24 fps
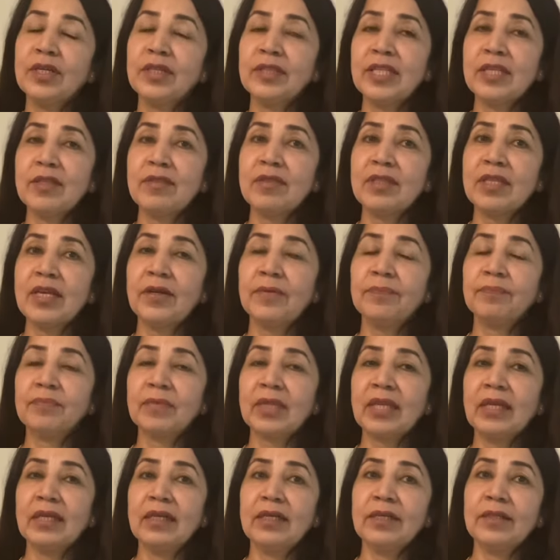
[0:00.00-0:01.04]
this um,
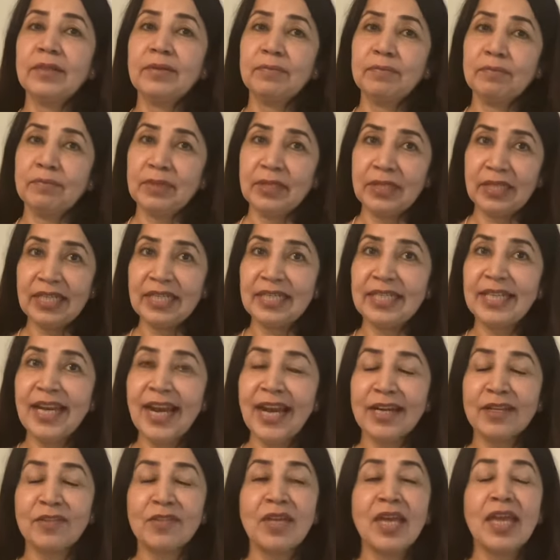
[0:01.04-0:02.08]
um,
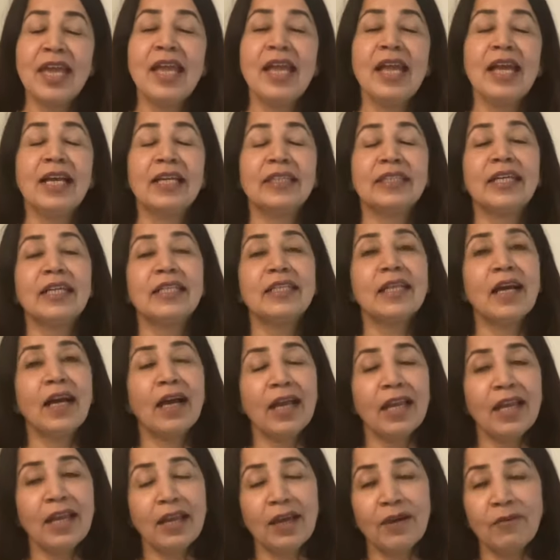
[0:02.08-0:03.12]
debt that
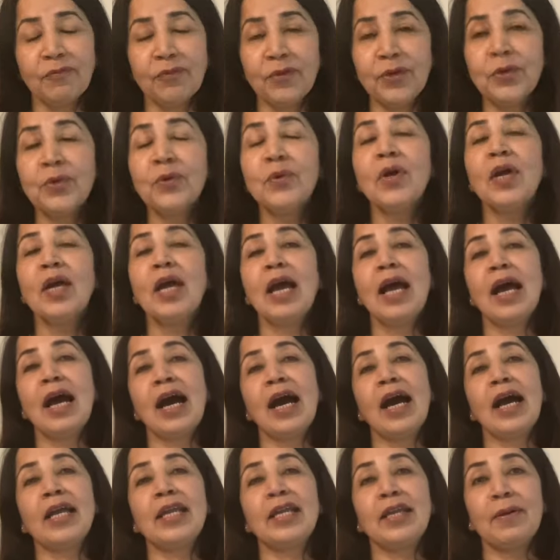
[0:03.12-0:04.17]
I love you
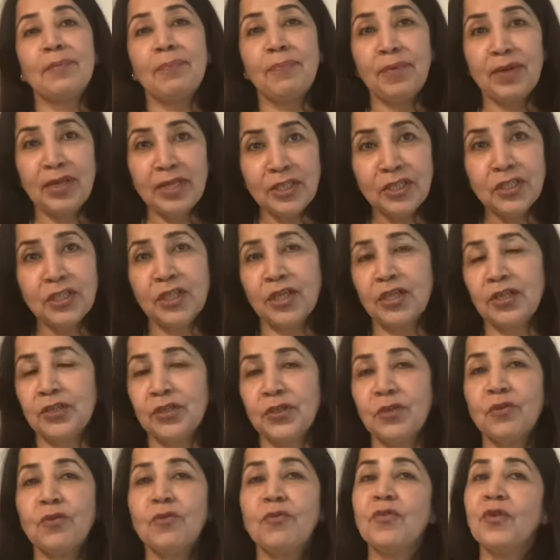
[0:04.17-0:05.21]
I appreciate
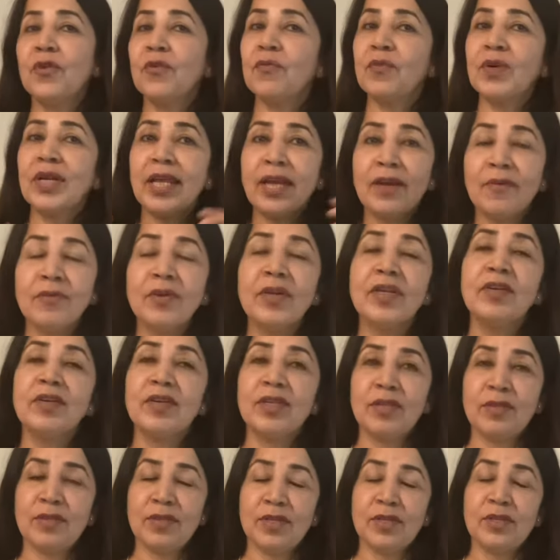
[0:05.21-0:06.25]
you for whatever
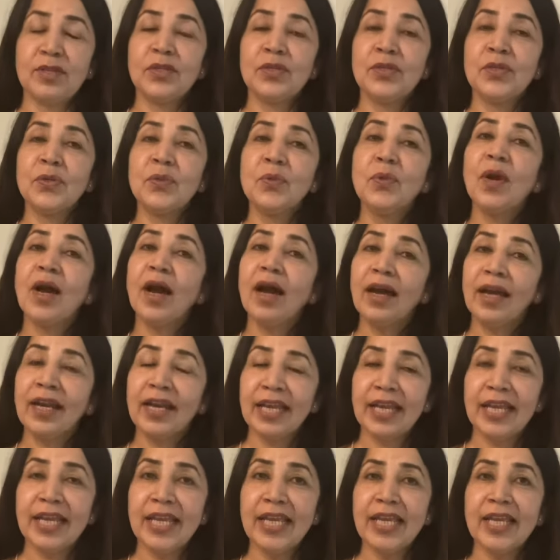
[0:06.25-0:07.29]
reason you are
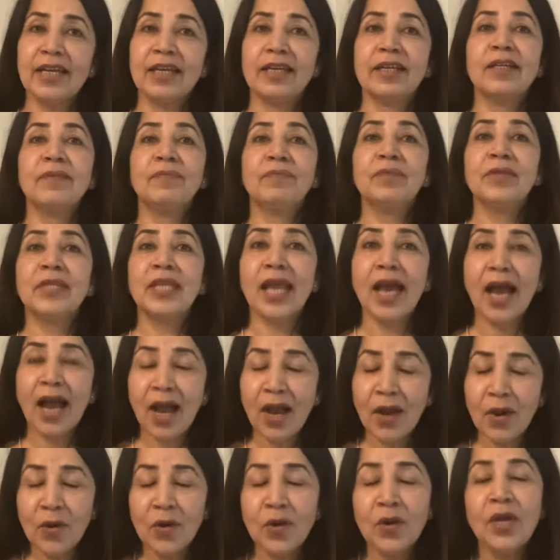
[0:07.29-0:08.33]
here.
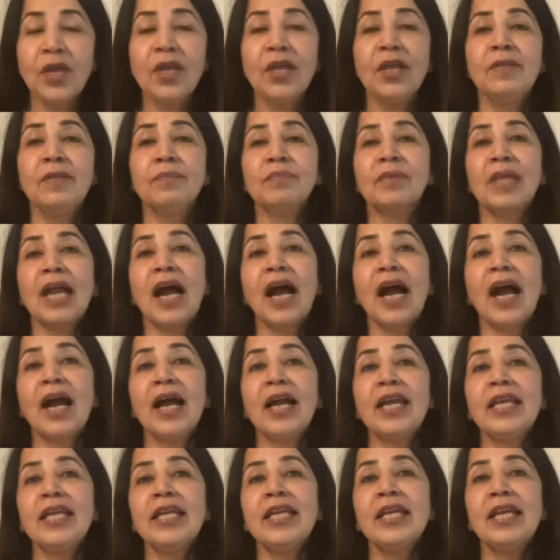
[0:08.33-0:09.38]
Now
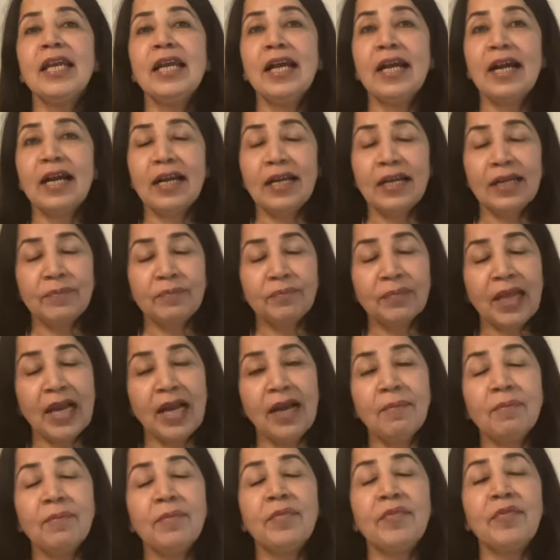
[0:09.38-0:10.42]
I um,
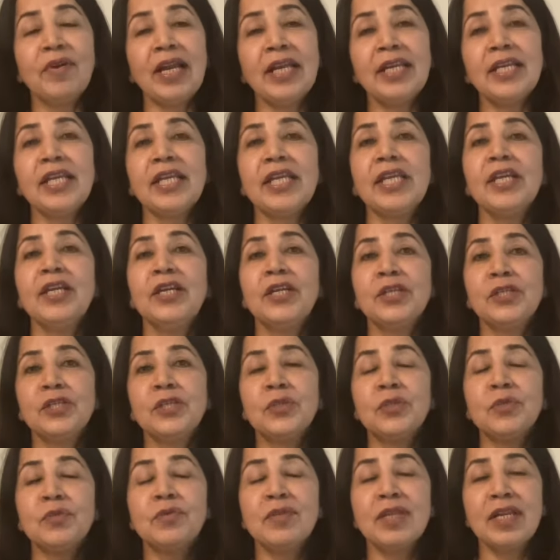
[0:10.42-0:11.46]
am ready
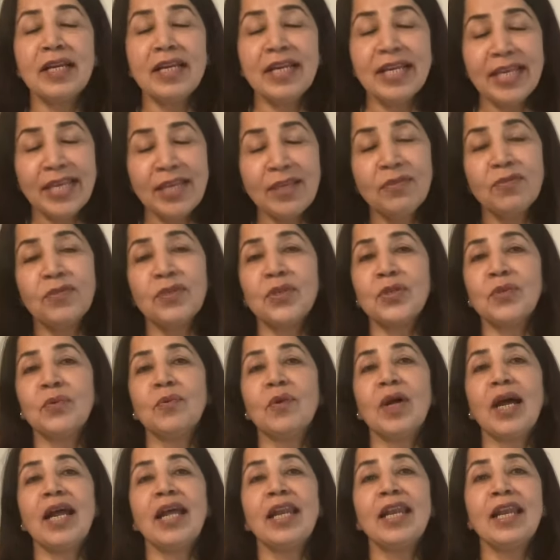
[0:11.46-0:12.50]
to release
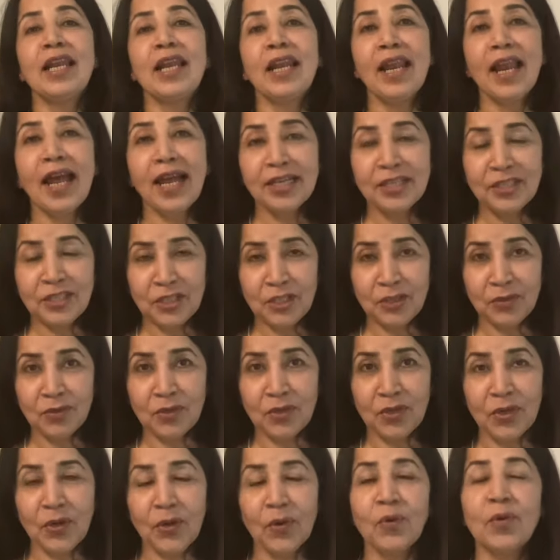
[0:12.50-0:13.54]
you and let you
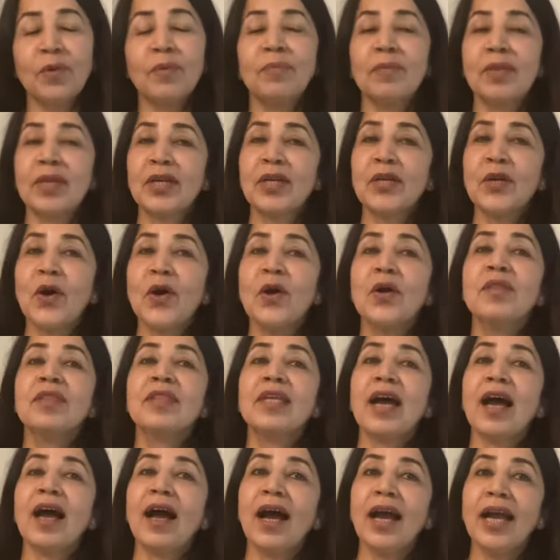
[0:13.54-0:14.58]
go because
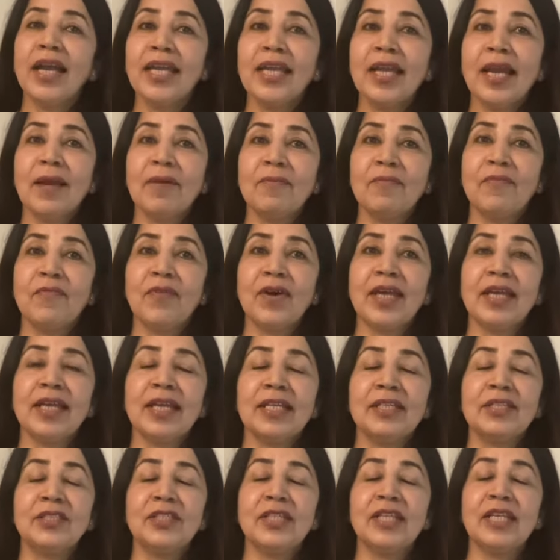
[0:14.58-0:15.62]
I am
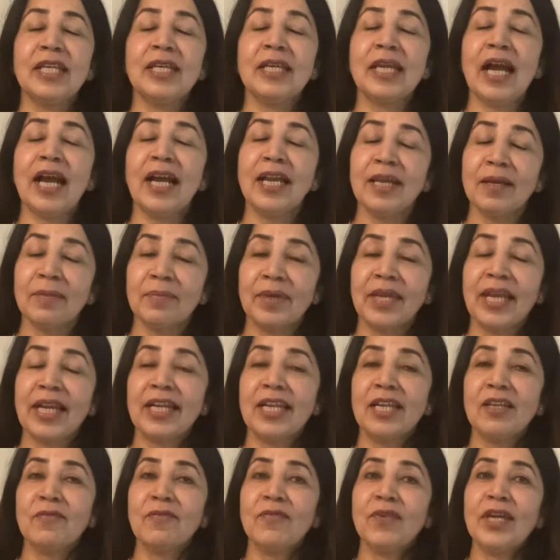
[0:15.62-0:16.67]
financially, I am
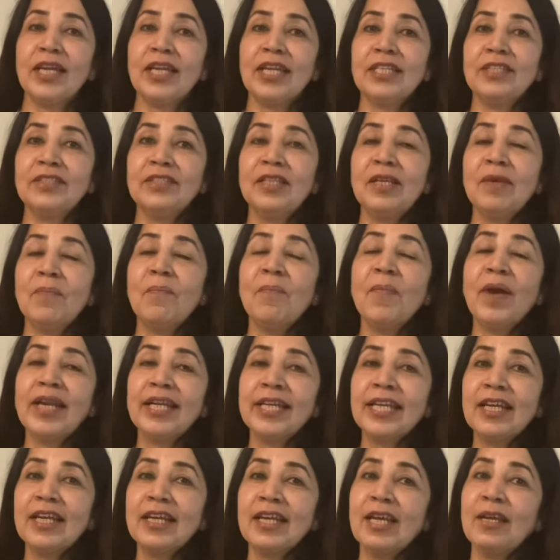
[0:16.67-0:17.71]
getting financially
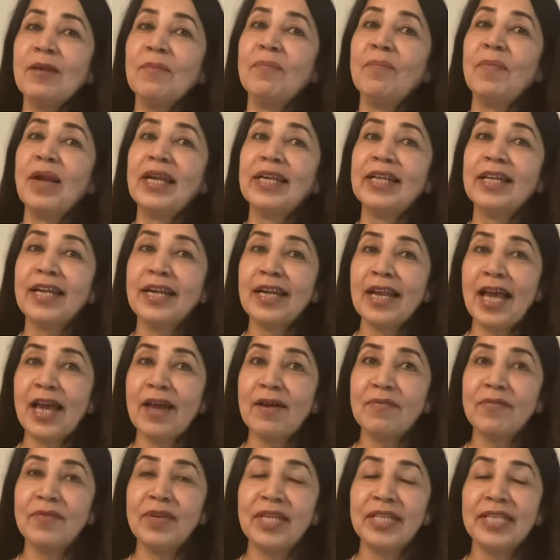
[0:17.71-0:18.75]
better and better
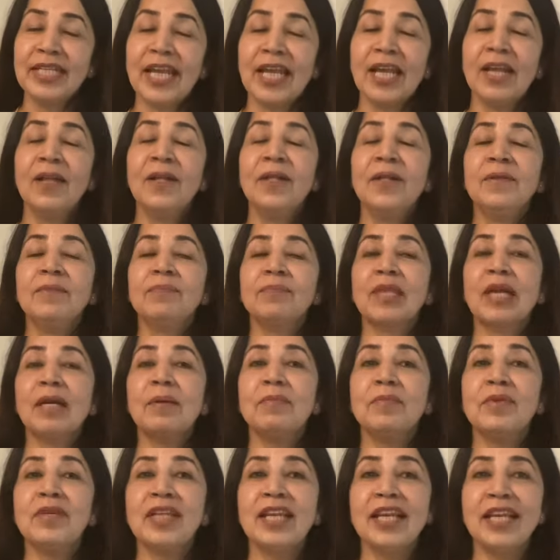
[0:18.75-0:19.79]
every day.
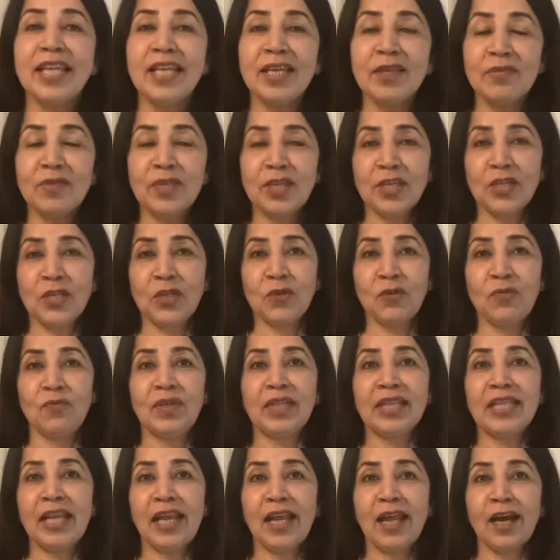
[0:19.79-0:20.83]
I'm releasing you
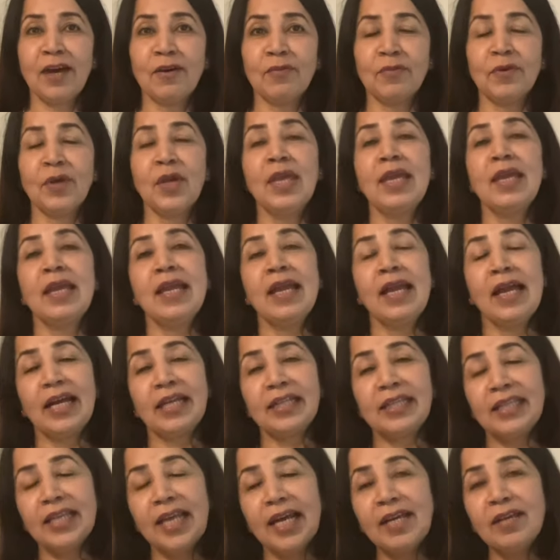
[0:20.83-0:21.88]
with love.
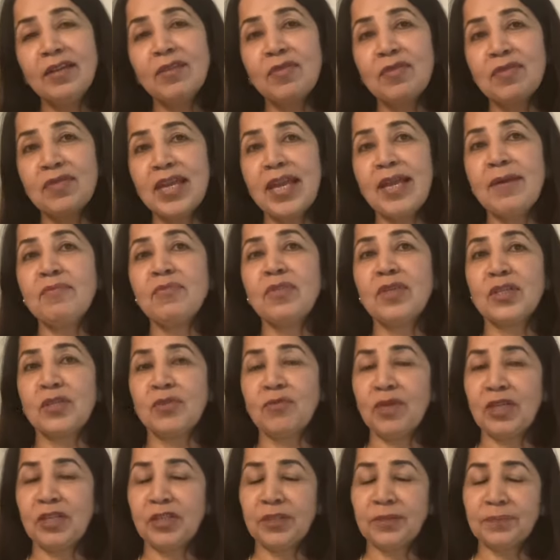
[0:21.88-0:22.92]
And then, same
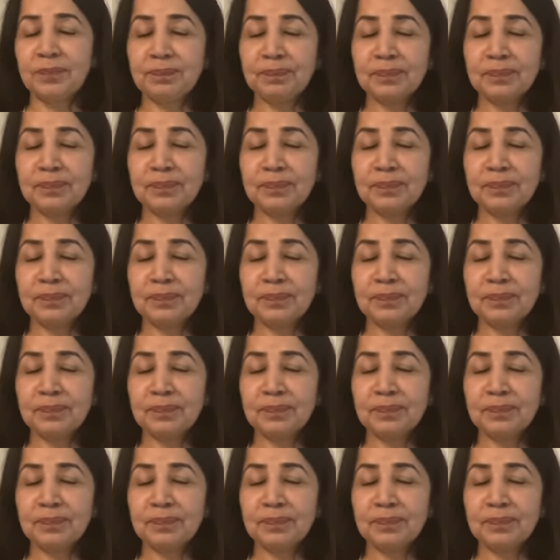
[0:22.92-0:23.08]
situation,